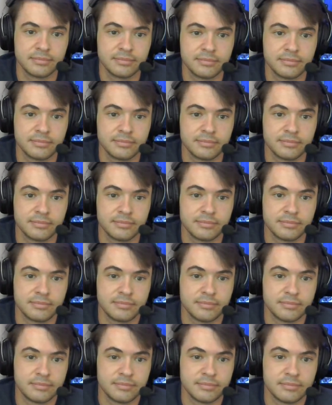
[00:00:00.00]

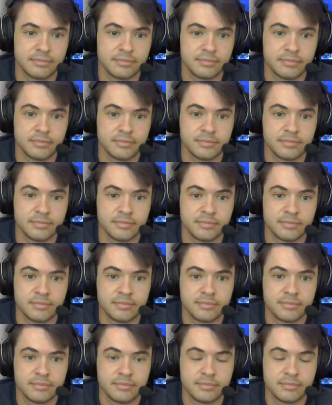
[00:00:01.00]

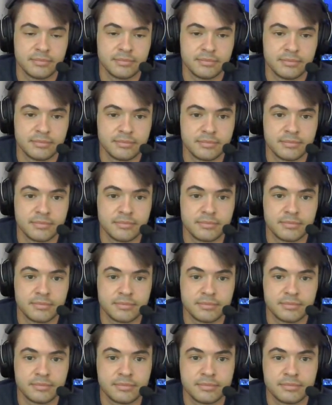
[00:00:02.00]

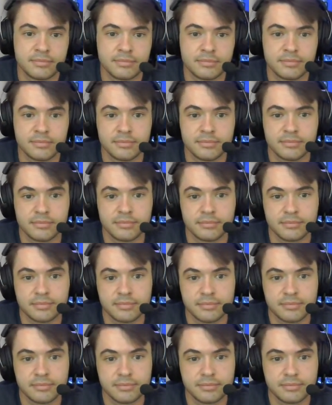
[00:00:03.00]

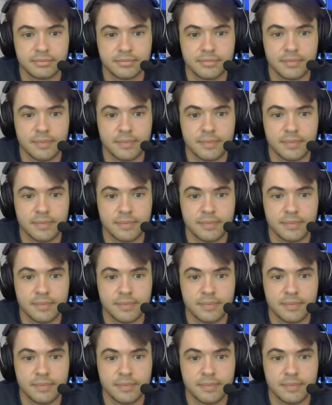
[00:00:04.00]
(silent)